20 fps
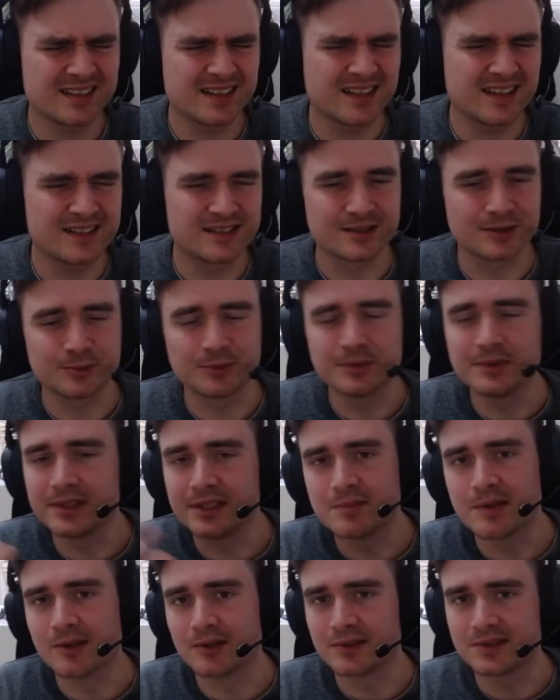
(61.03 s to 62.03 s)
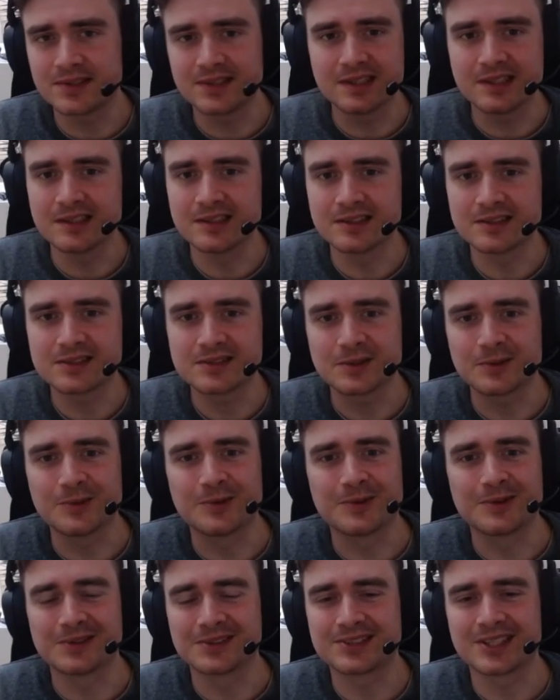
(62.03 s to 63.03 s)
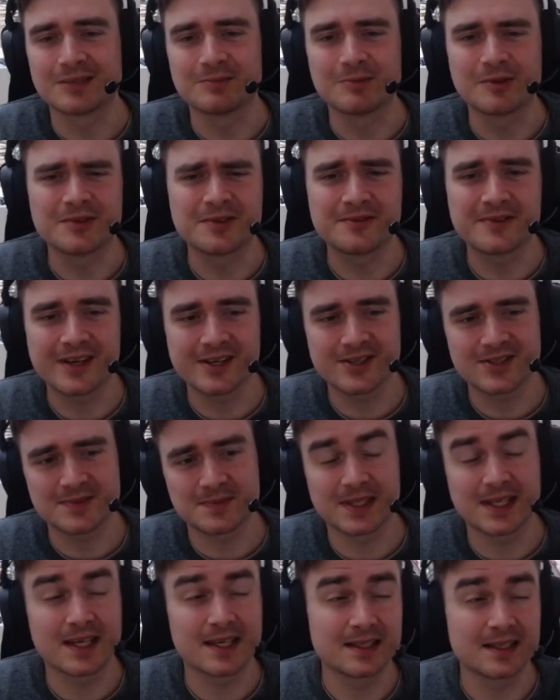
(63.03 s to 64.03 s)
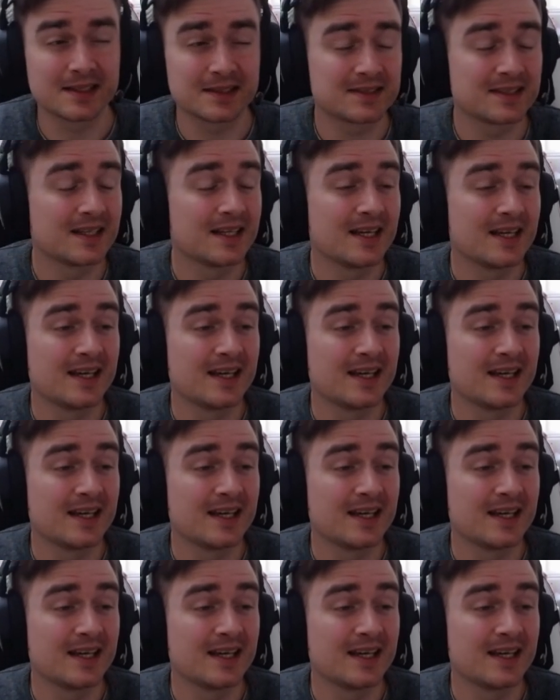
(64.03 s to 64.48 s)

isn't really about seals or some of the faction mechanics.